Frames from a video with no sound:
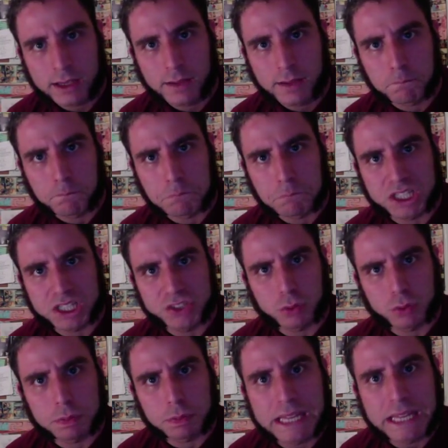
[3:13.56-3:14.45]
Because
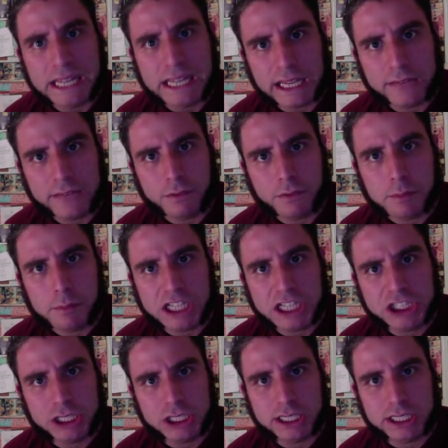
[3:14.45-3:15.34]
repeating
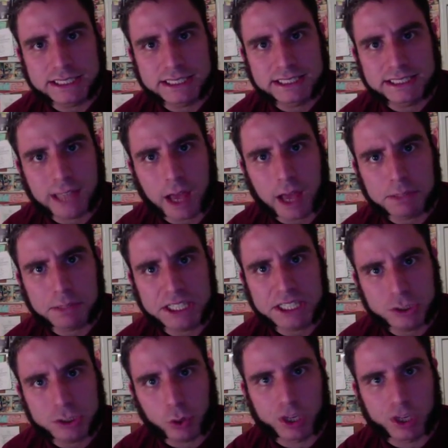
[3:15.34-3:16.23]
information is sloppy
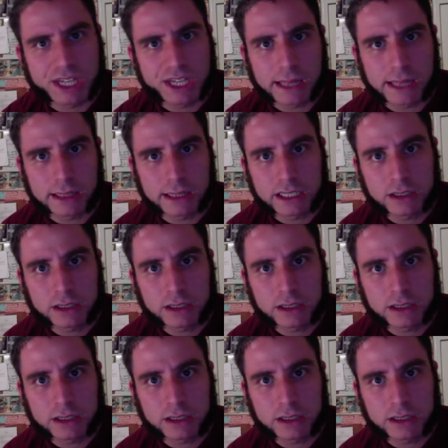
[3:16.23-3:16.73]
storytelling.